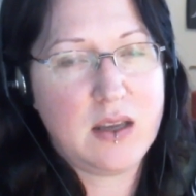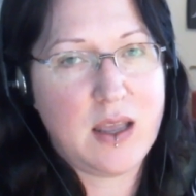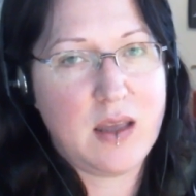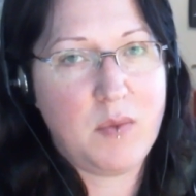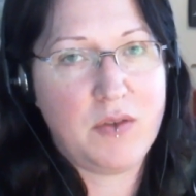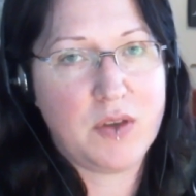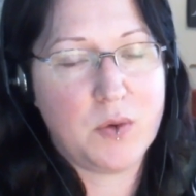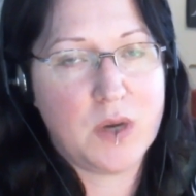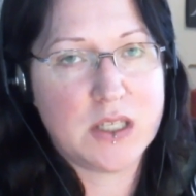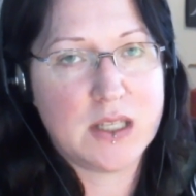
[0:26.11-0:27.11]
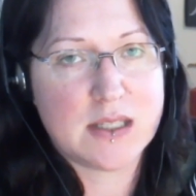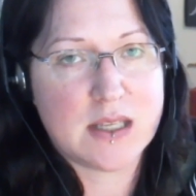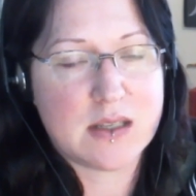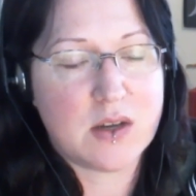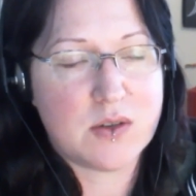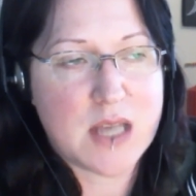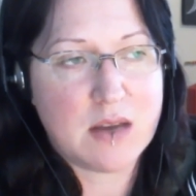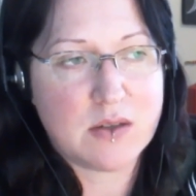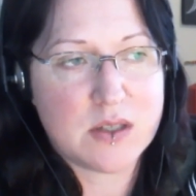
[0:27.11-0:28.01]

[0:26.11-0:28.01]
if you're watching this as it goes out.